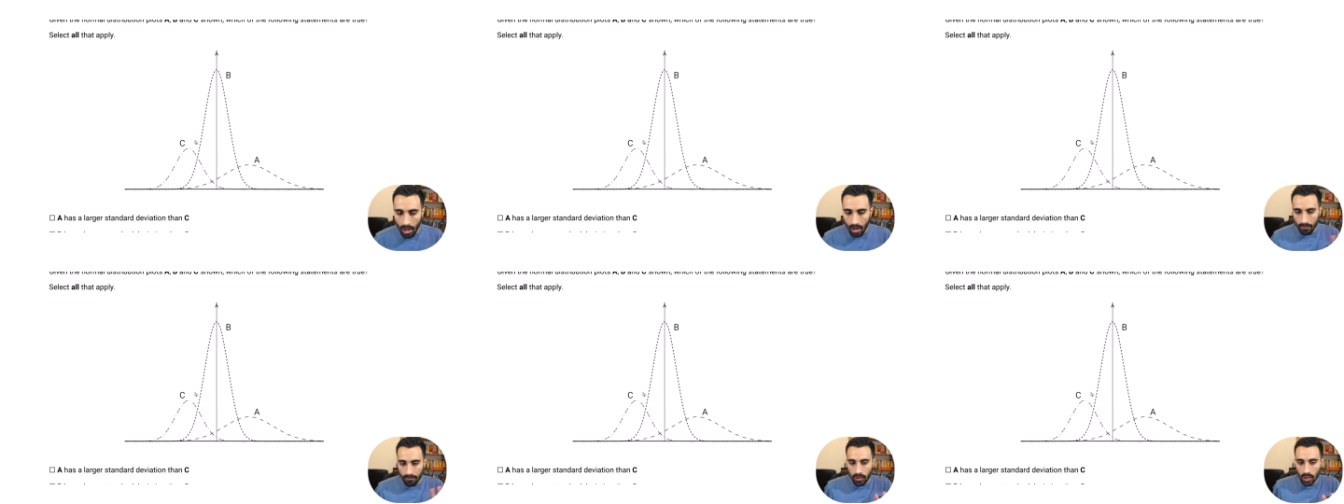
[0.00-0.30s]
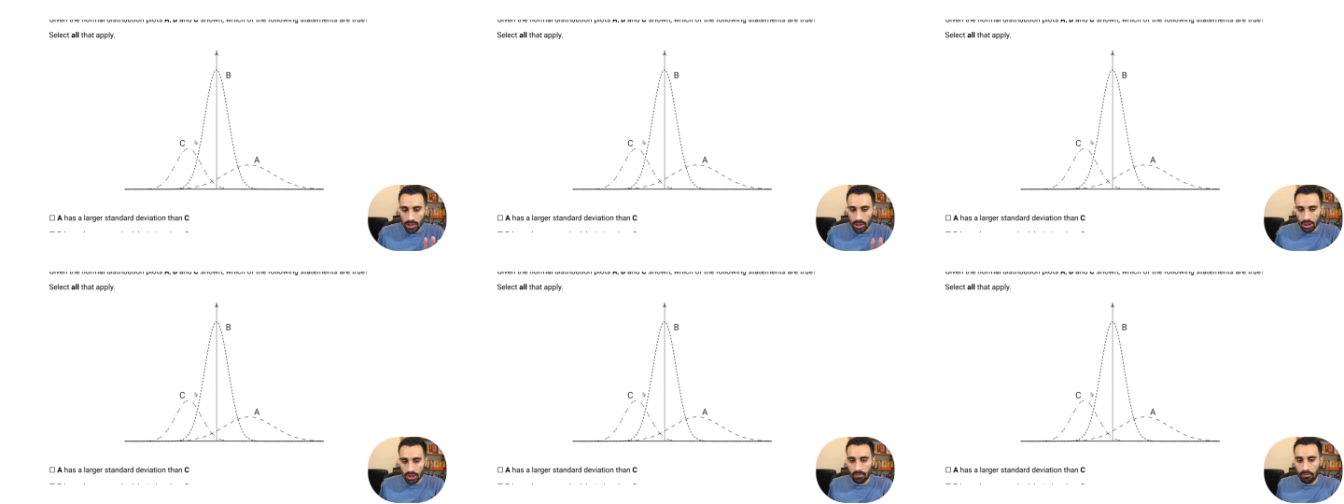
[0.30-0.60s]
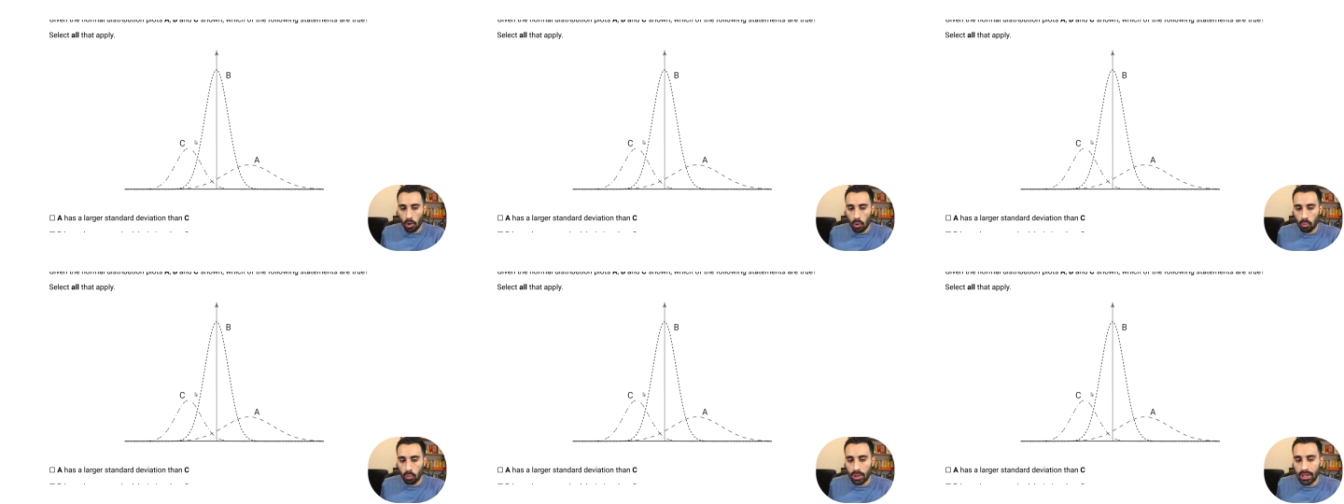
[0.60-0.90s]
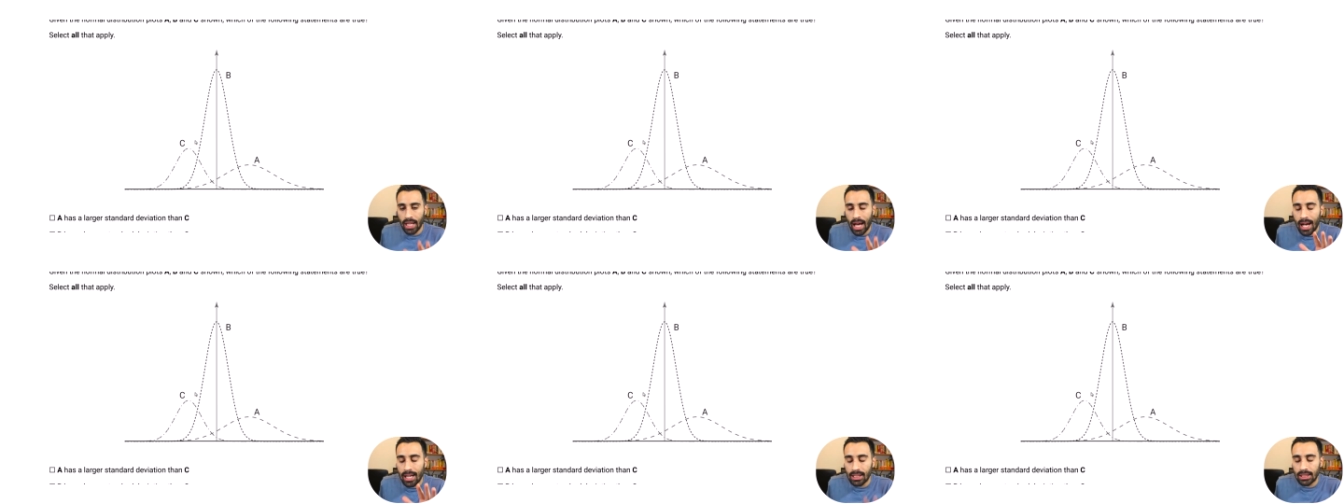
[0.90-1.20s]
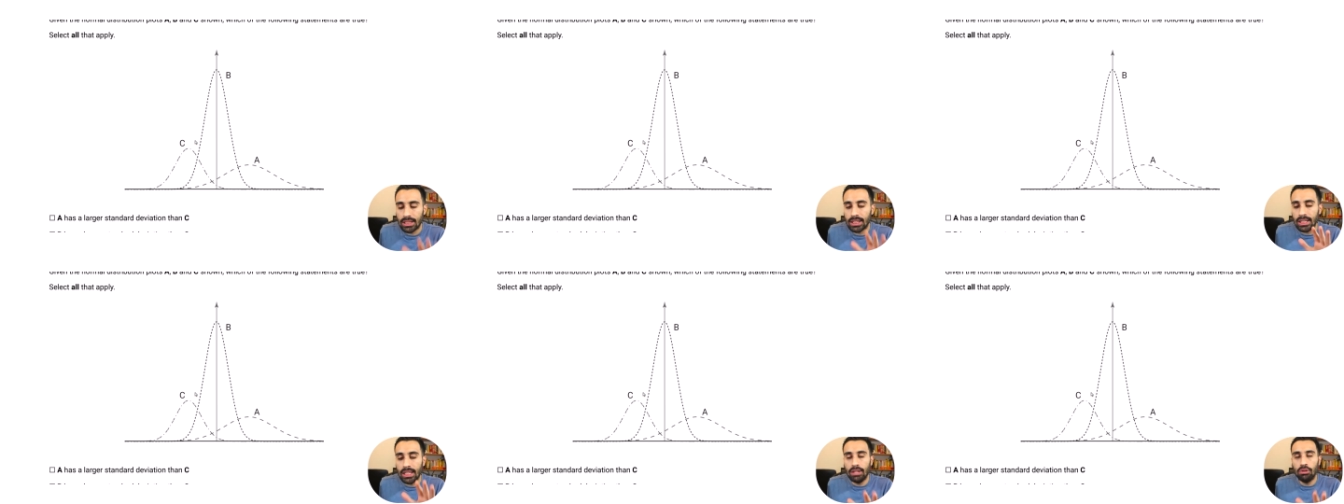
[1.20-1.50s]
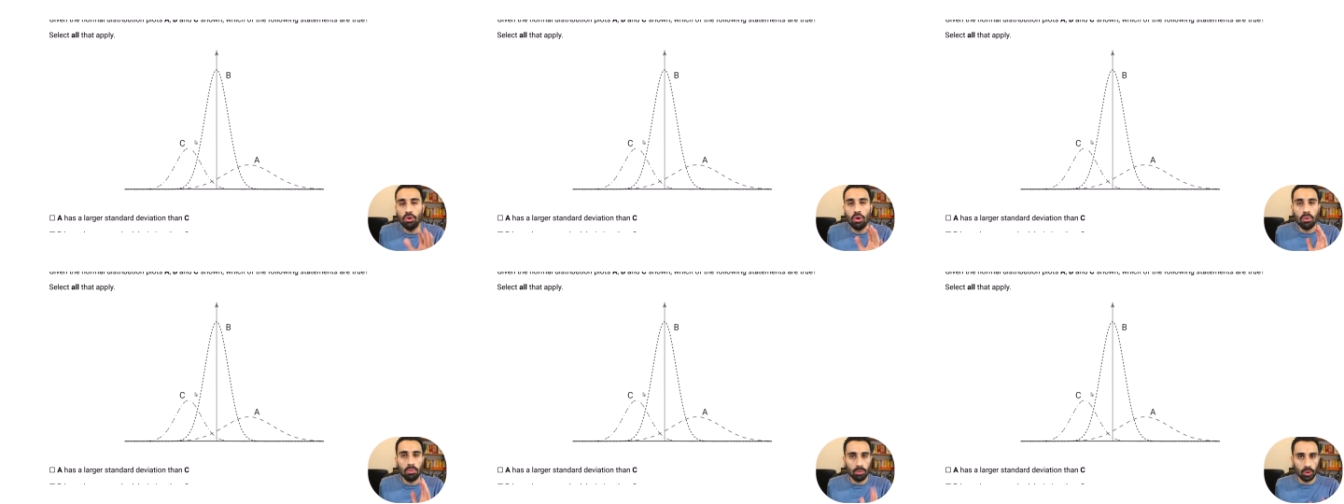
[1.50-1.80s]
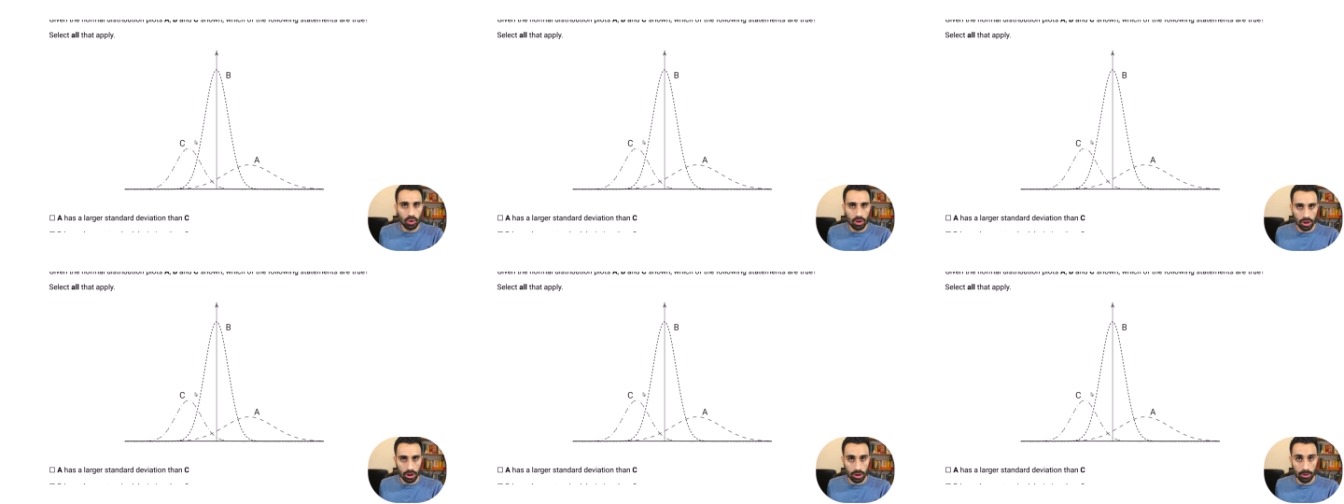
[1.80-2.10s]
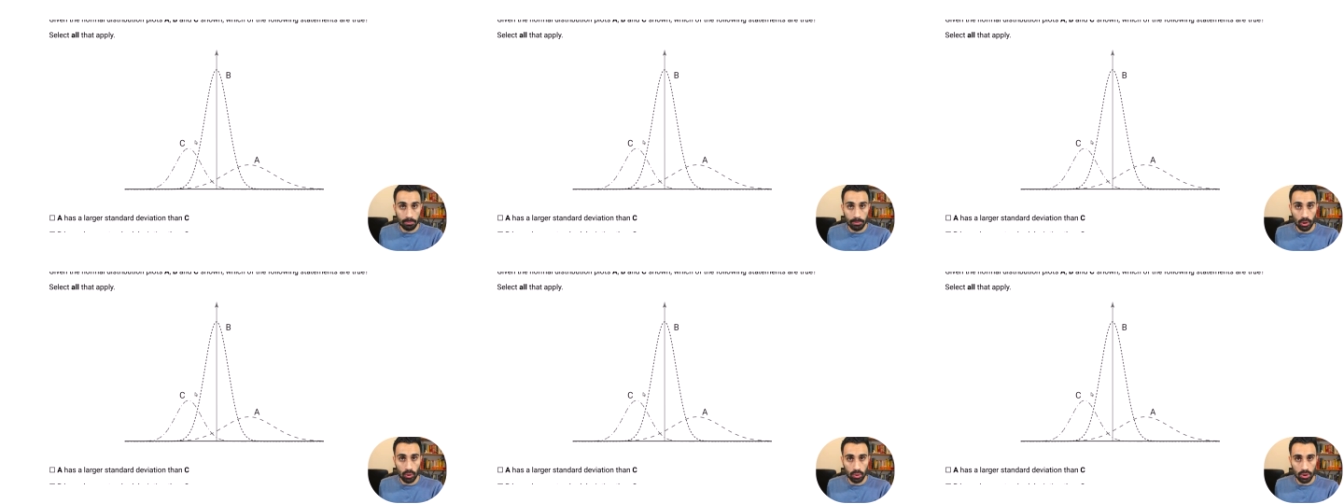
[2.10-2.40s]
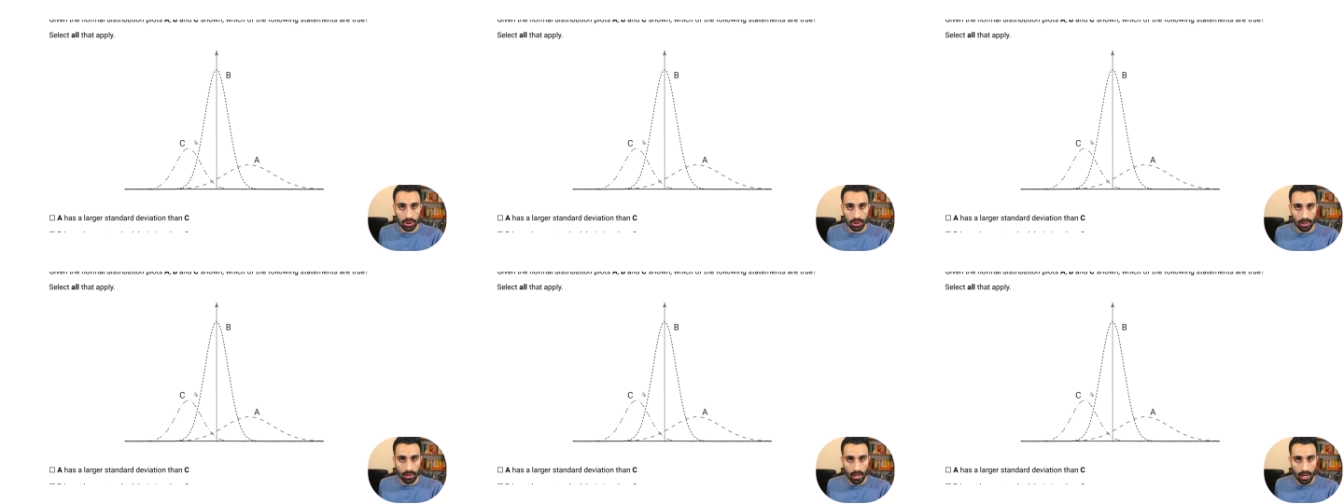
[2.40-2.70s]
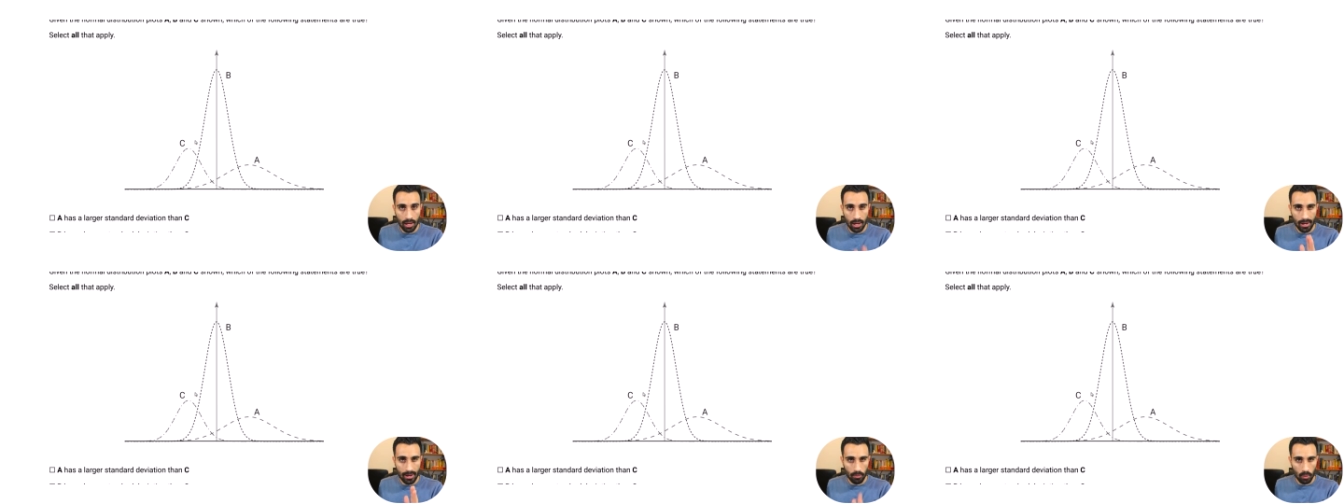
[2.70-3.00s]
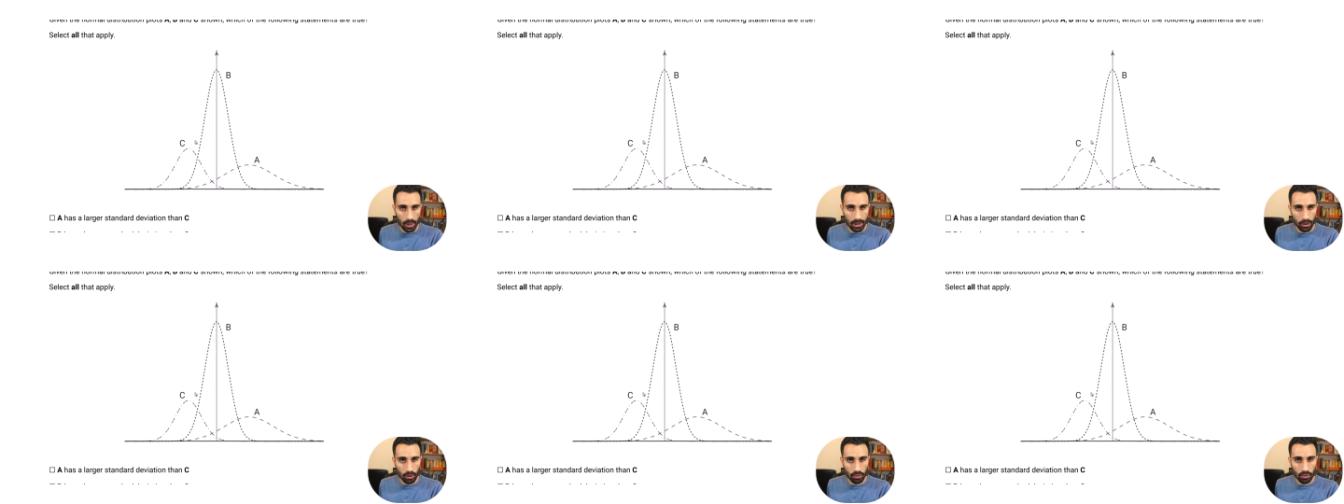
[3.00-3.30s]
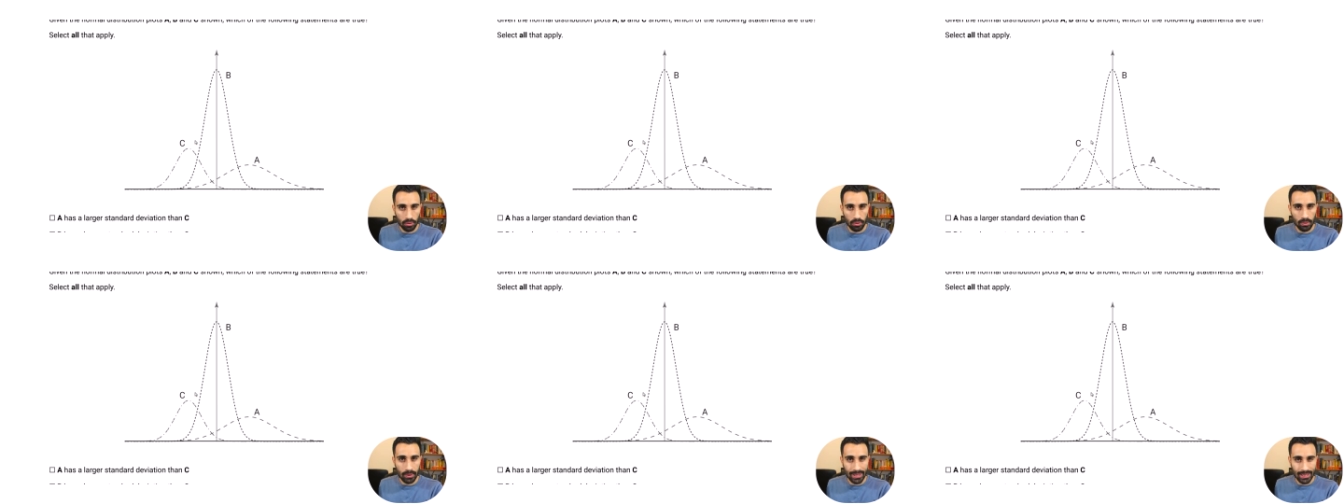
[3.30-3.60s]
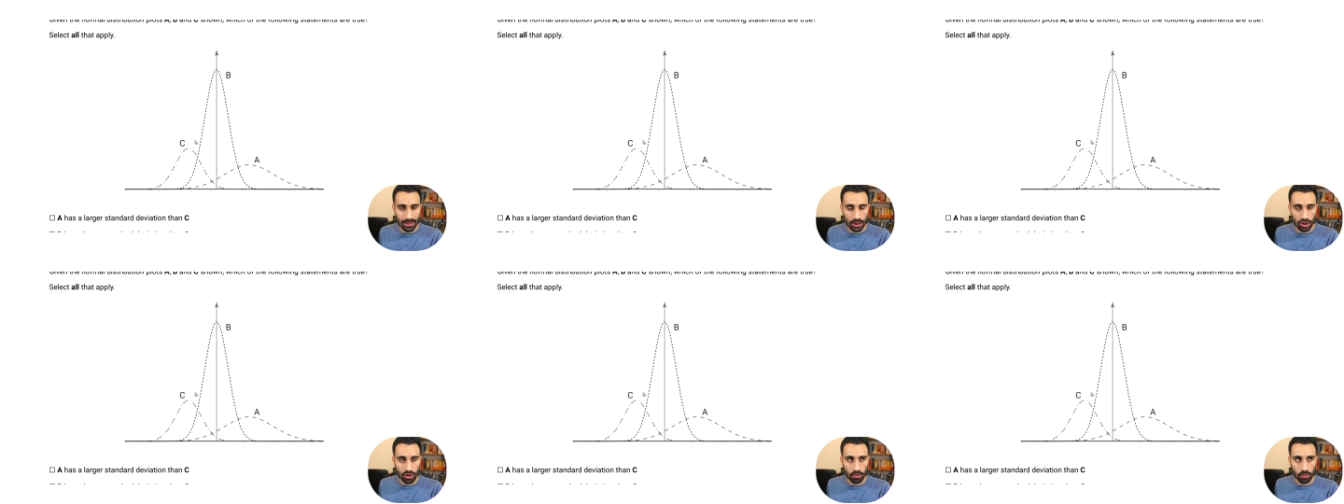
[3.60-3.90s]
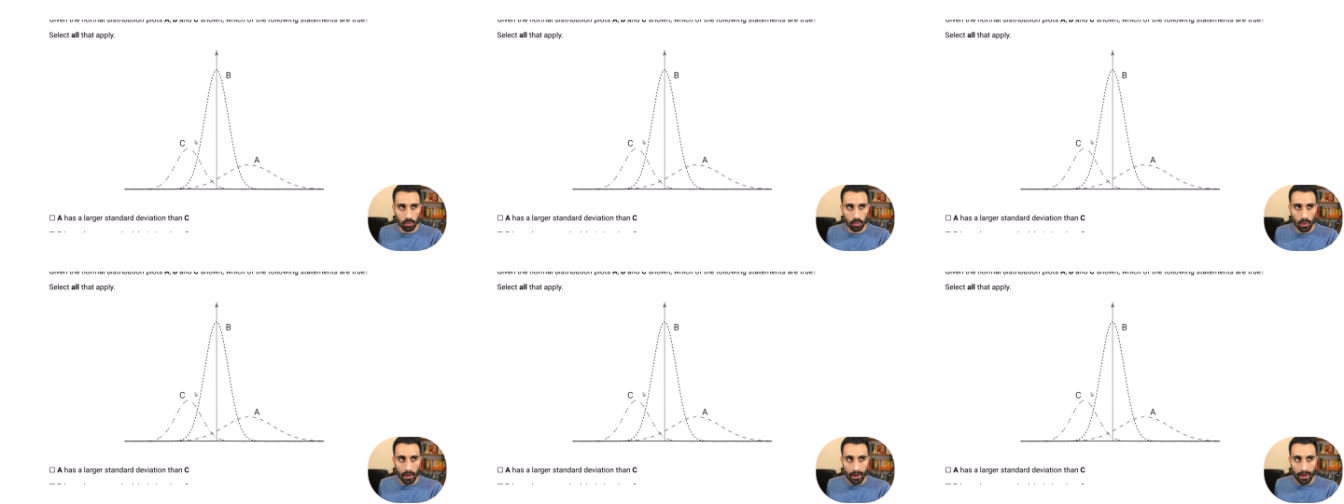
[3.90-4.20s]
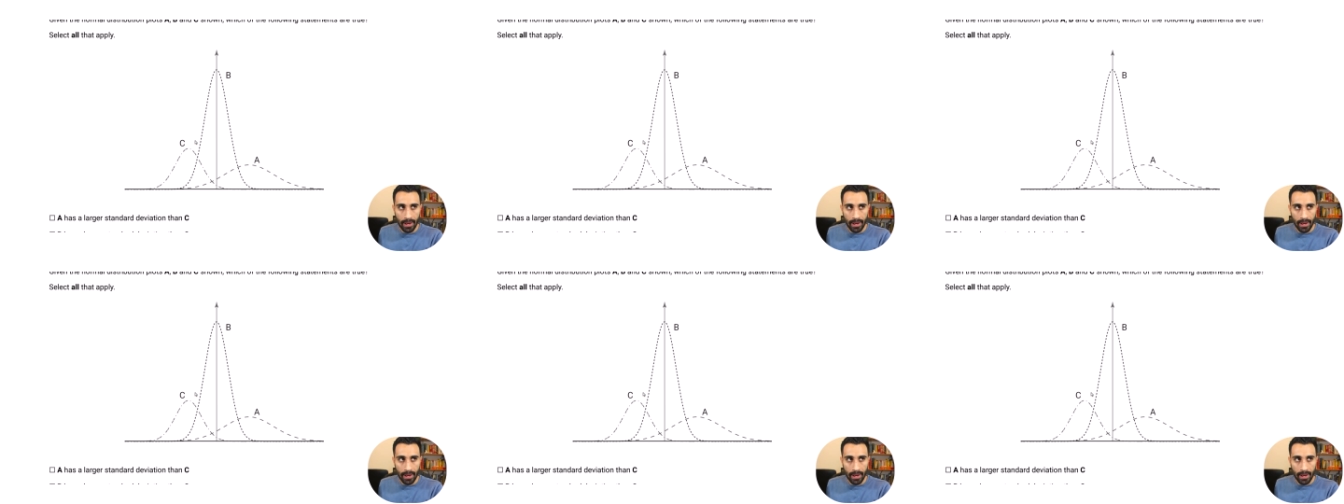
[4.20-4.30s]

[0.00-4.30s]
First of all, when I see normal distribution, I want you to do this too.